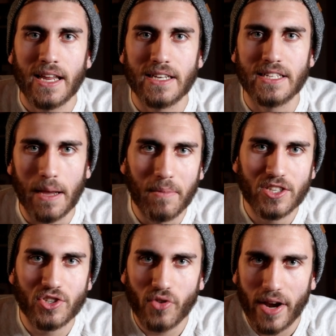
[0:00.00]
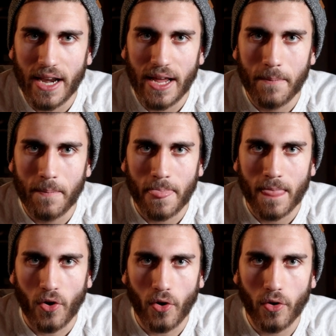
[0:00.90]
demonstrating
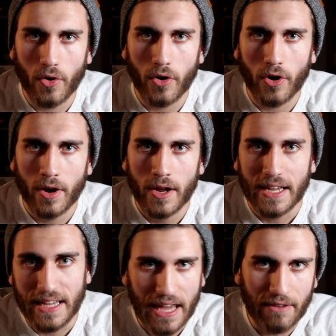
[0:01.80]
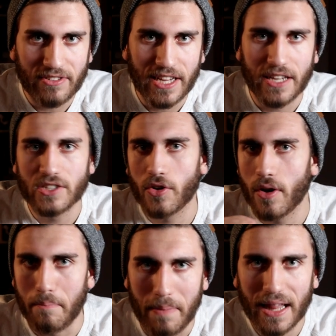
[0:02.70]
her giftings, her
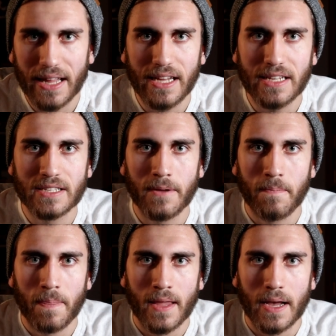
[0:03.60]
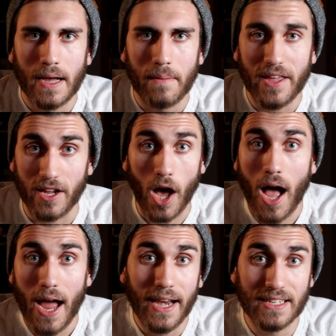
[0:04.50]
abilities um, that
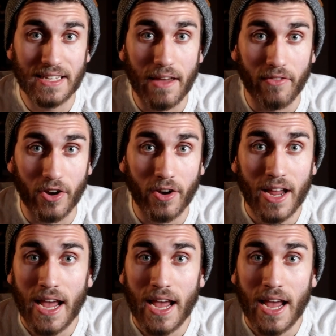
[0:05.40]
God has given her,